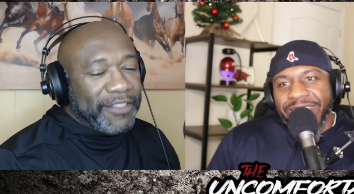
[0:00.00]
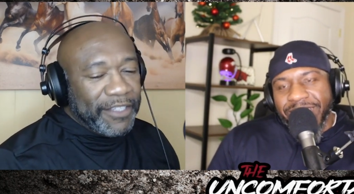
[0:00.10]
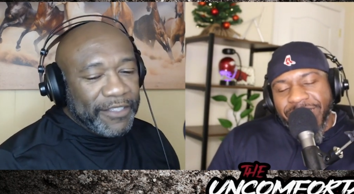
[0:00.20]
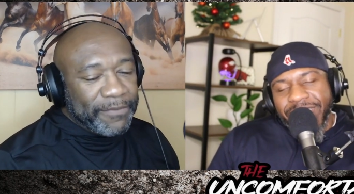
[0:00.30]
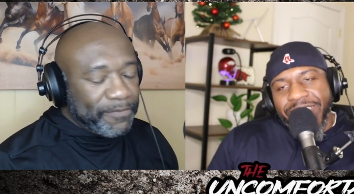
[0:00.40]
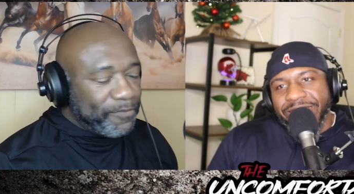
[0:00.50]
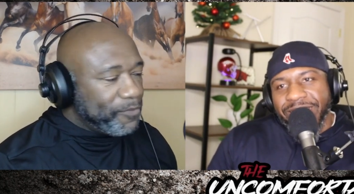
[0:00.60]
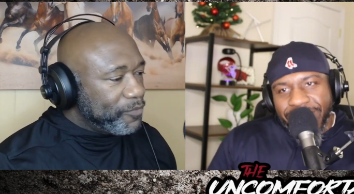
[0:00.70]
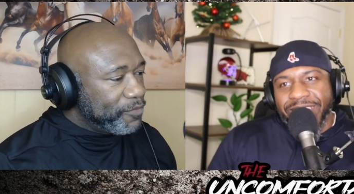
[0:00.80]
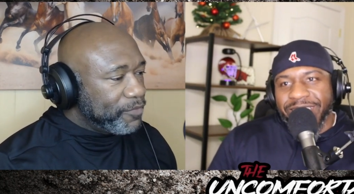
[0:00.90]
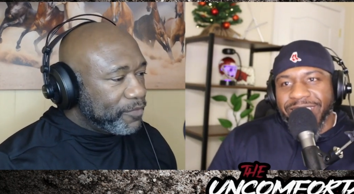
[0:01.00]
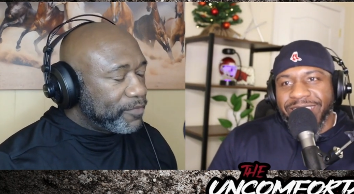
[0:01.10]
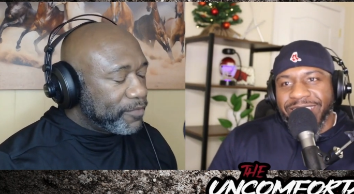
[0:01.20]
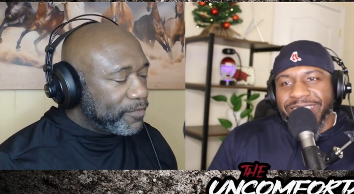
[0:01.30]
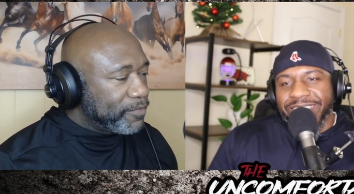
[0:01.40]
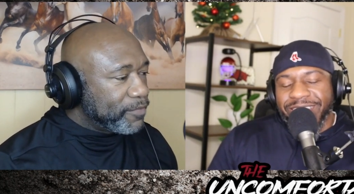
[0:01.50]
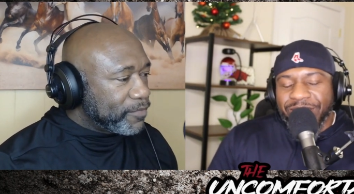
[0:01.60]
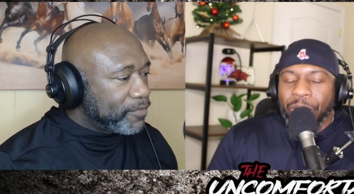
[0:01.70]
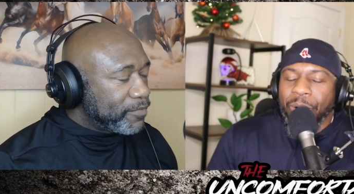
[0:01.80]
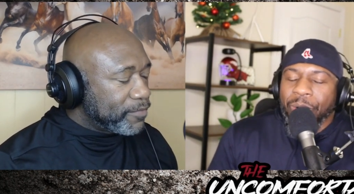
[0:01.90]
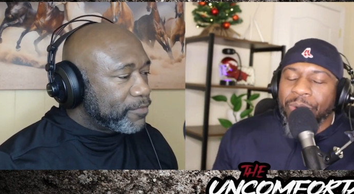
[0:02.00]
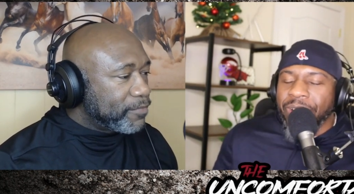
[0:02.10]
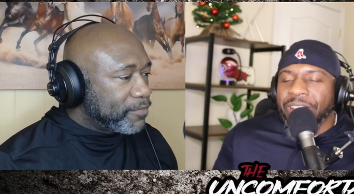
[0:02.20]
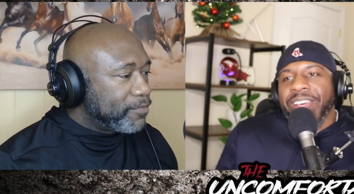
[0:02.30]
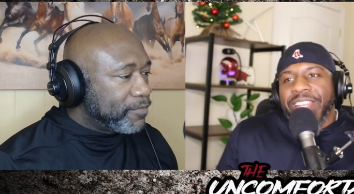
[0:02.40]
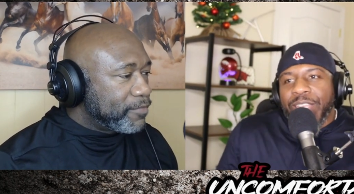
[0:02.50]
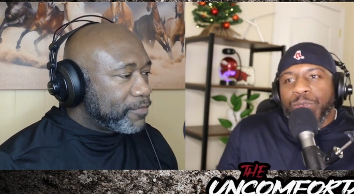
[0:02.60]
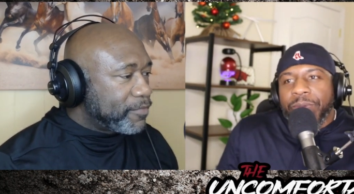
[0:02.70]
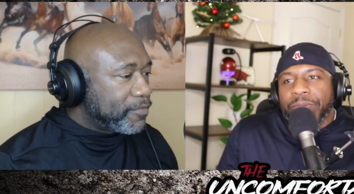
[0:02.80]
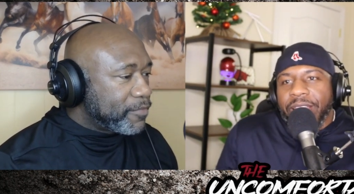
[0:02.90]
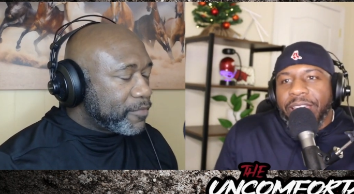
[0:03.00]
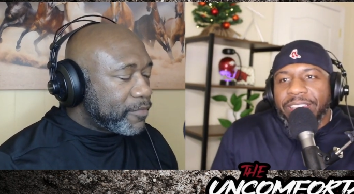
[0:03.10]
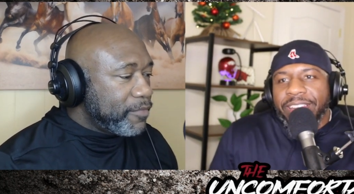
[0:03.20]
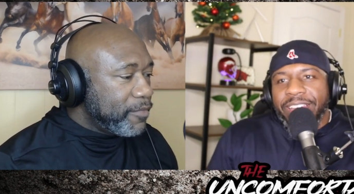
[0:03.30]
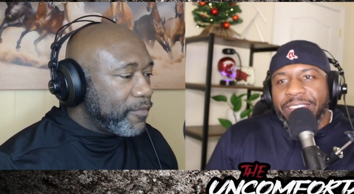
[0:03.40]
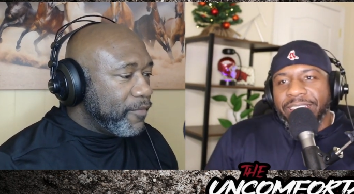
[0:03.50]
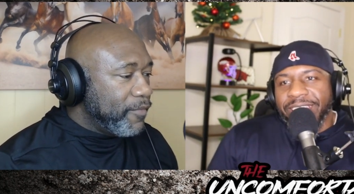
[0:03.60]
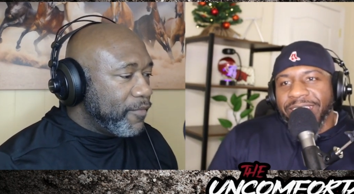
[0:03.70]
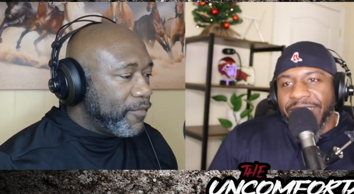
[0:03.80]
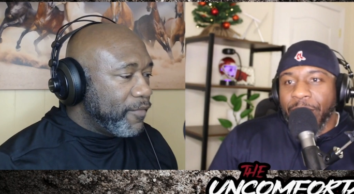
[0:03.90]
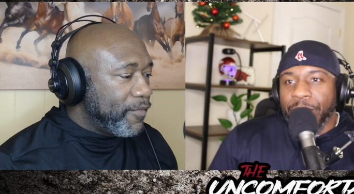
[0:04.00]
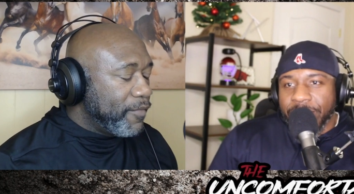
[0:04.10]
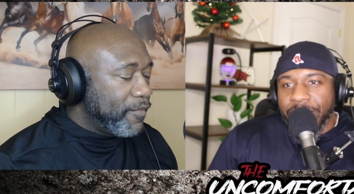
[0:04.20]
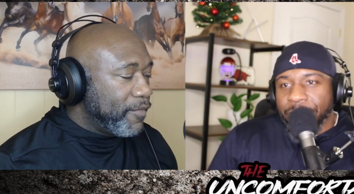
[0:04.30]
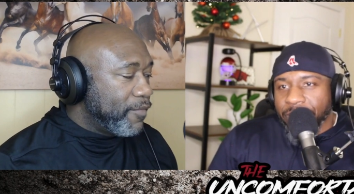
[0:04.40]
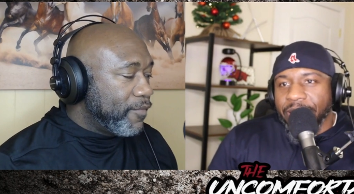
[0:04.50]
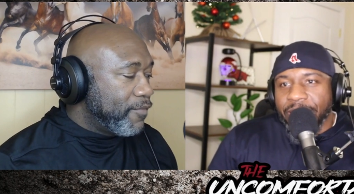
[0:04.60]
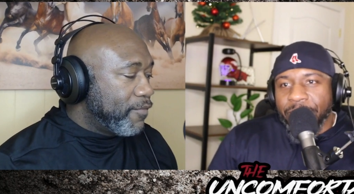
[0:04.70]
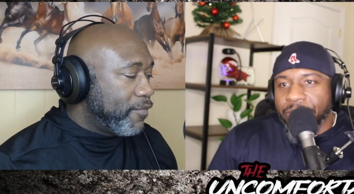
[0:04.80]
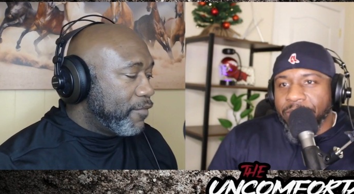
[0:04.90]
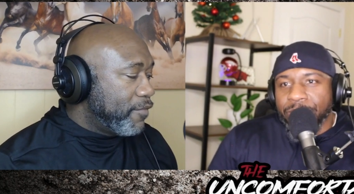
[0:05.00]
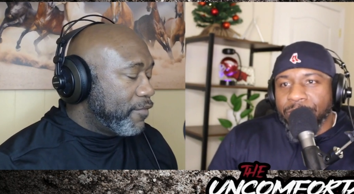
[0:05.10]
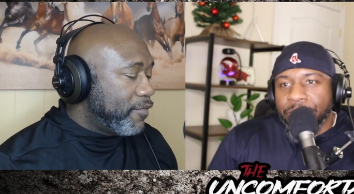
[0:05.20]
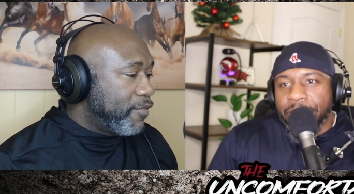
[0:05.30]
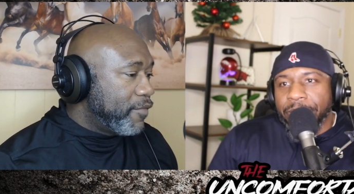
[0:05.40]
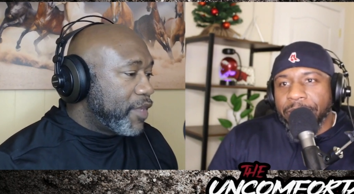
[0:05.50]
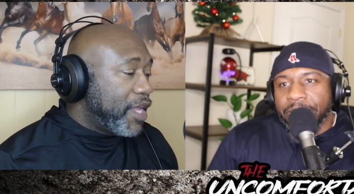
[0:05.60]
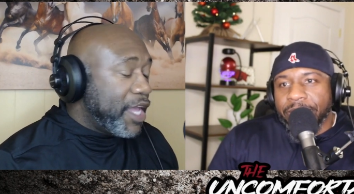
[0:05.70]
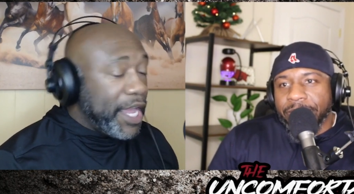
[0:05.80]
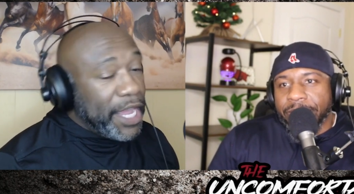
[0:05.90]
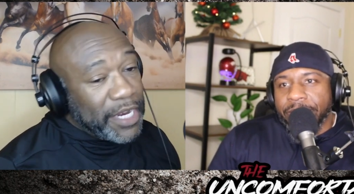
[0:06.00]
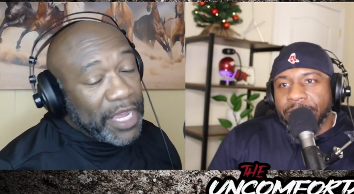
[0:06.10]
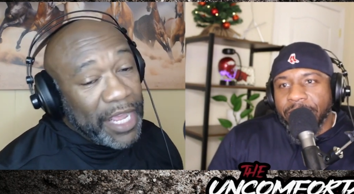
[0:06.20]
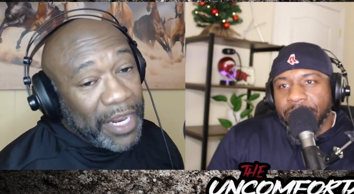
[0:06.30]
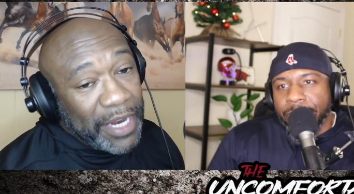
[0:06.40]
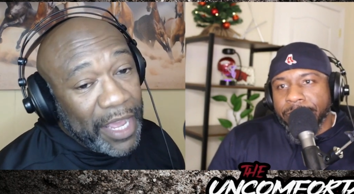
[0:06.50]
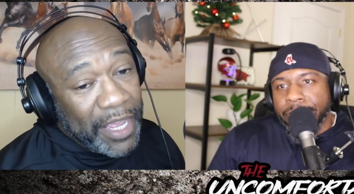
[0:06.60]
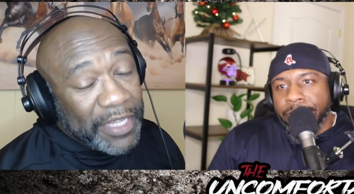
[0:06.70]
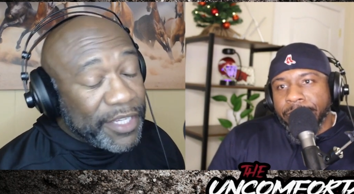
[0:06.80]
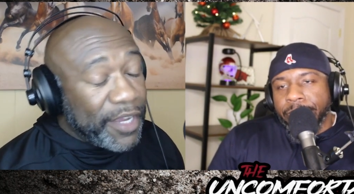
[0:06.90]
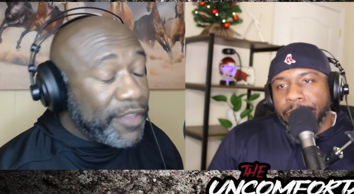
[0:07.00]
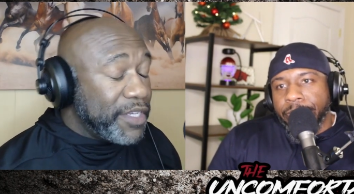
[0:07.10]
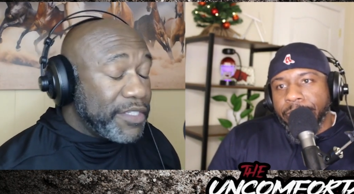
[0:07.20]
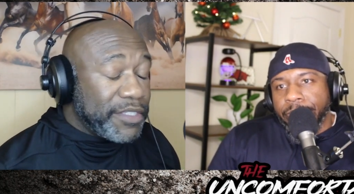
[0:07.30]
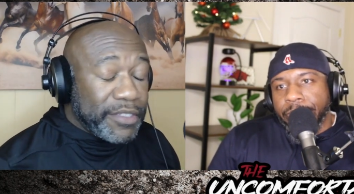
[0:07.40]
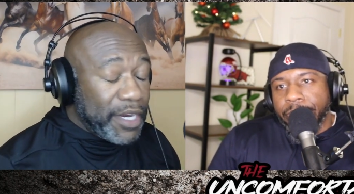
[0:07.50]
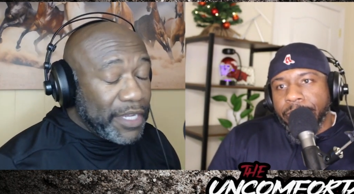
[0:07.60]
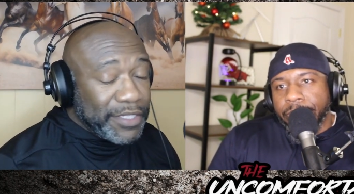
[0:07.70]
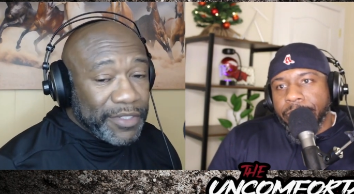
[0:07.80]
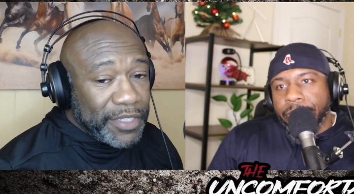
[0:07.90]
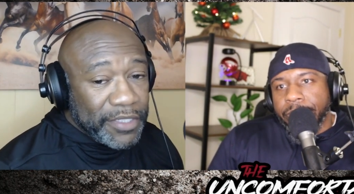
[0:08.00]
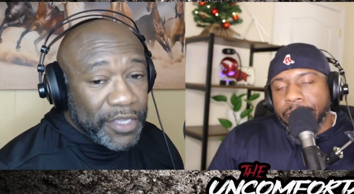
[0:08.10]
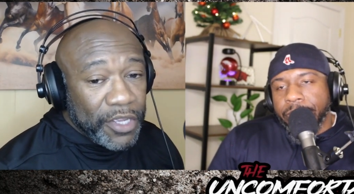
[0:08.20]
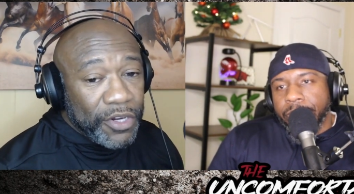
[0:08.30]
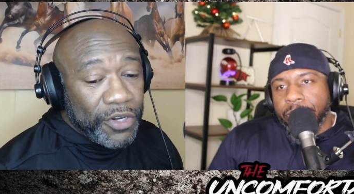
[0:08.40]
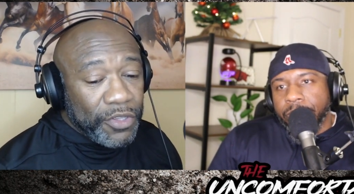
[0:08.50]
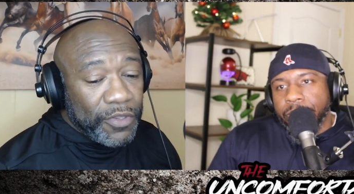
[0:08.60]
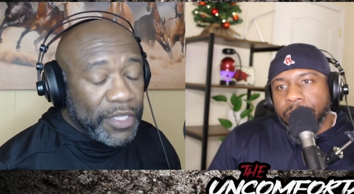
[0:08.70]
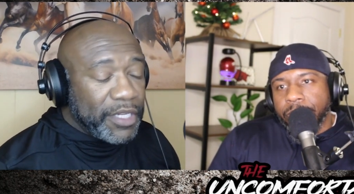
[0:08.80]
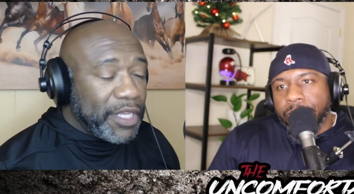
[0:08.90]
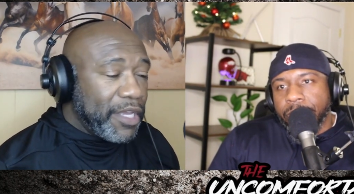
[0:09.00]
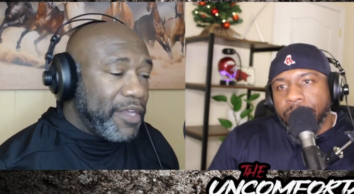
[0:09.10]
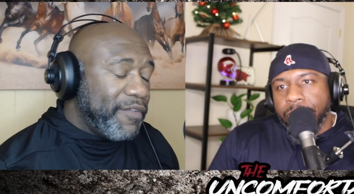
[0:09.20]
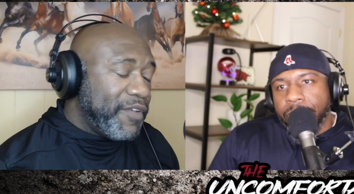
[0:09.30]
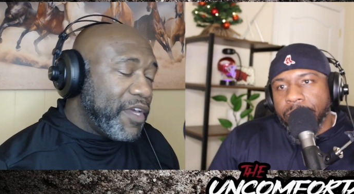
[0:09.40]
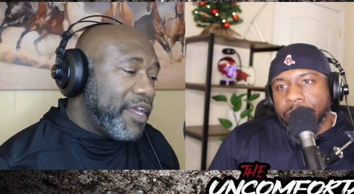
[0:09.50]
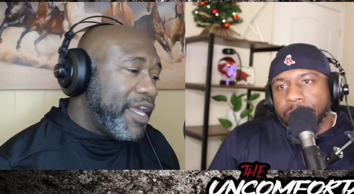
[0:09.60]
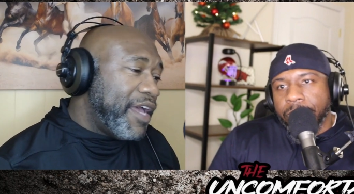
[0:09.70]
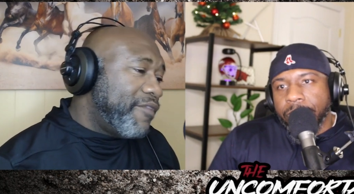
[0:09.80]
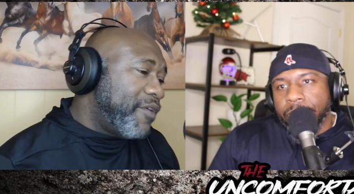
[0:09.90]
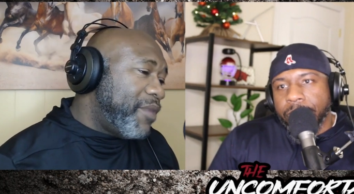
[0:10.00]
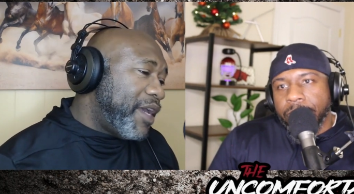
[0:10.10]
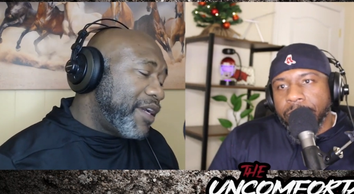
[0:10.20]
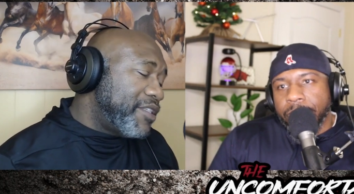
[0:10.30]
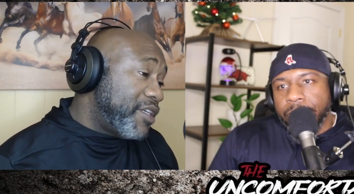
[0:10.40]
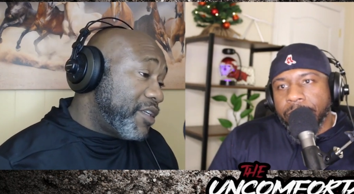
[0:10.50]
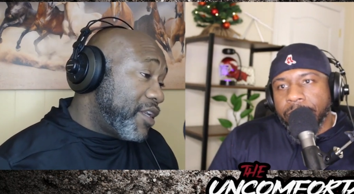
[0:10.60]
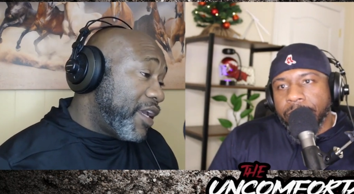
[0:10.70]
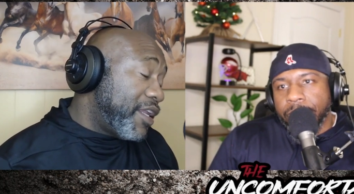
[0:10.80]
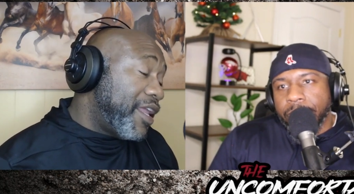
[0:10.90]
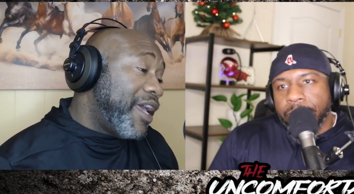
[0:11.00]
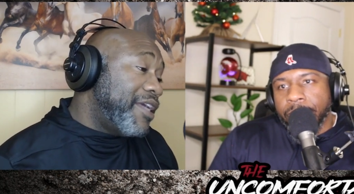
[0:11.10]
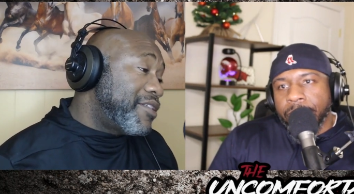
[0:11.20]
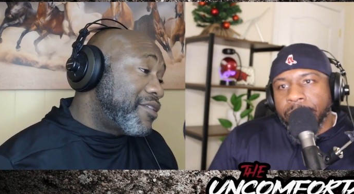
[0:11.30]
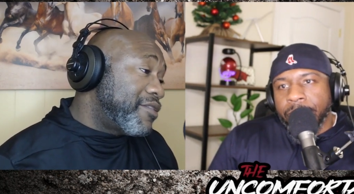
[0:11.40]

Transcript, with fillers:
Speaker 1: he did. He did. So that's what I'm saying. Like that was a Democrat. That wasn't no Republican.
Speaker 2: And I, and I ask y'all this. I ask you this. Mm-hmm. Do you think they even gonna have a black agenda like last